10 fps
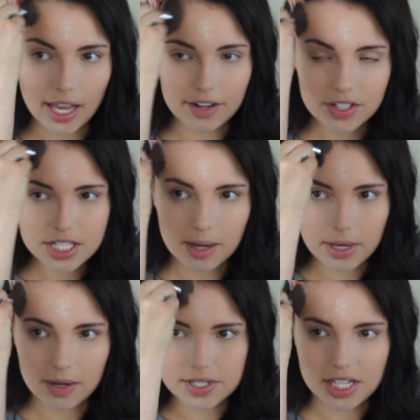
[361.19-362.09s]
Every time
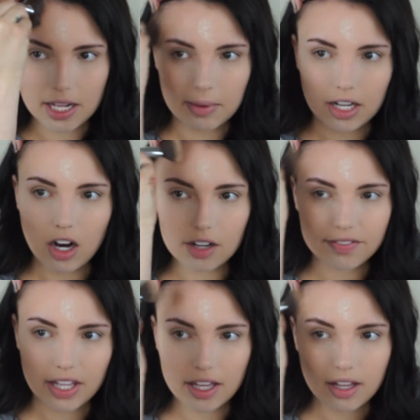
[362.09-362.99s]
that I was getting my
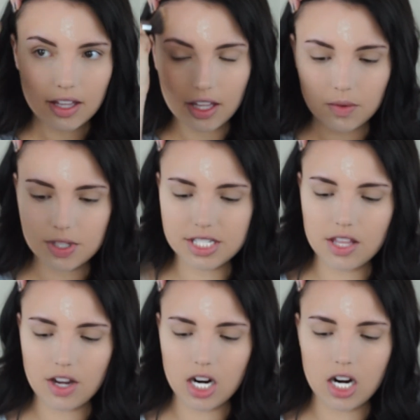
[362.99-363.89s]
coffee, it was
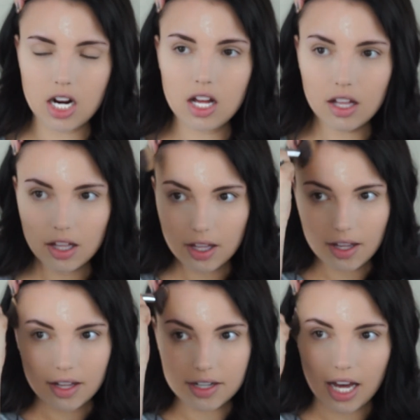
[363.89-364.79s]
either
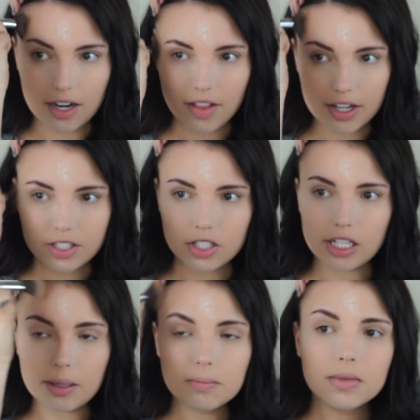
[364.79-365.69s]
not a lot of
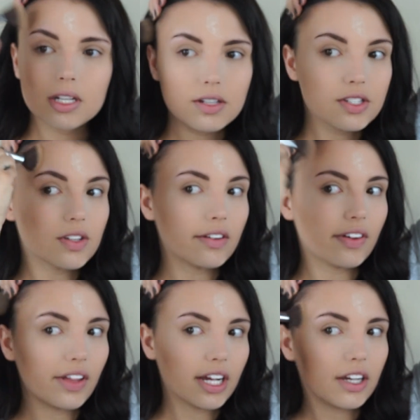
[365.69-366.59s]
cream, so I
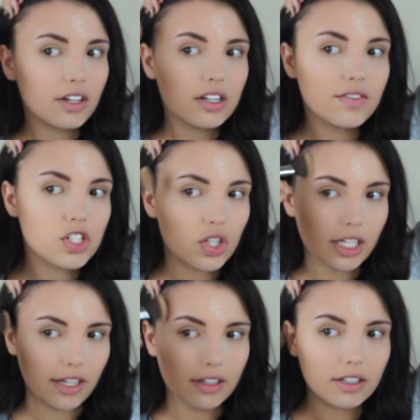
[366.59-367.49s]
felt like I couldn't even
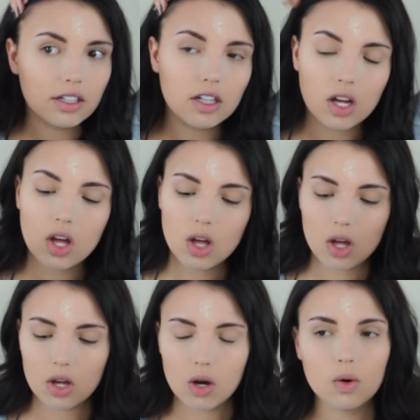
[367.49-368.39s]
drink it,
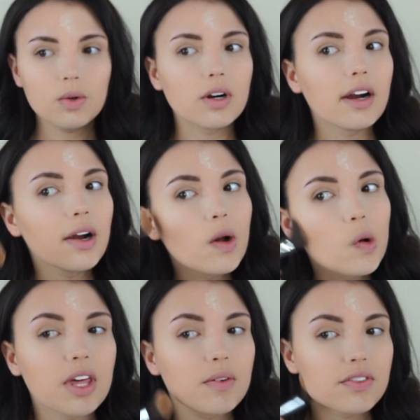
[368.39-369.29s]
or
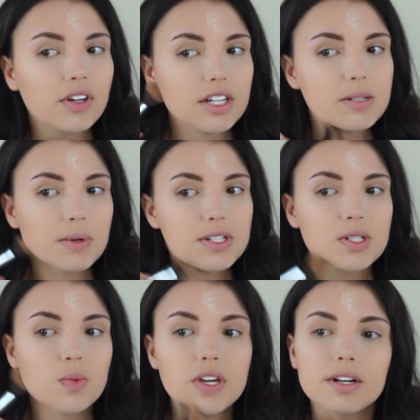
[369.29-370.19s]
they would forget to put
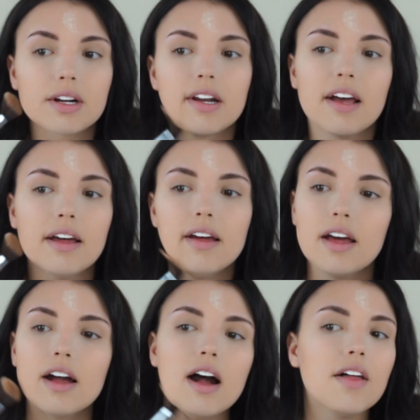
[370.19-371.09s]
sweetener in it.
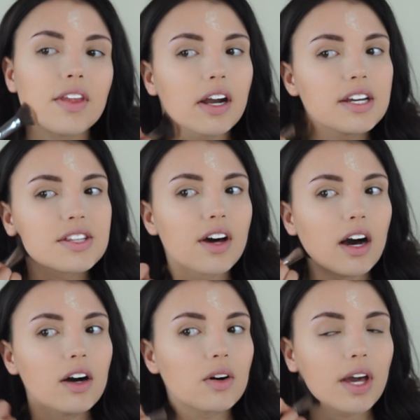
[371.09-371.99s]
And then I
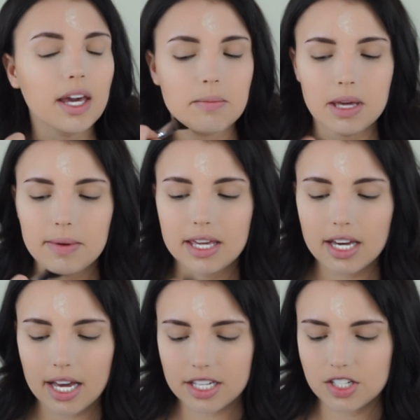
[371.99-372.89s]
thought, okay,
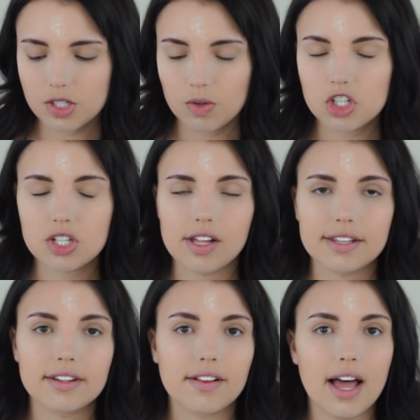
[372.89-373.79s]
maybe I can switch to
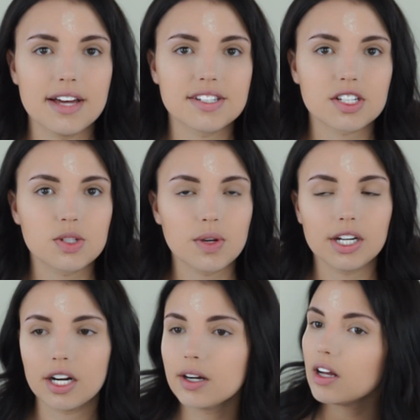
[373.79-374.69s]
like the classic
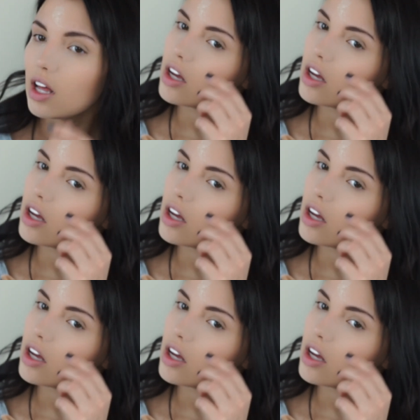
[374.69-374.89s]
sweetener.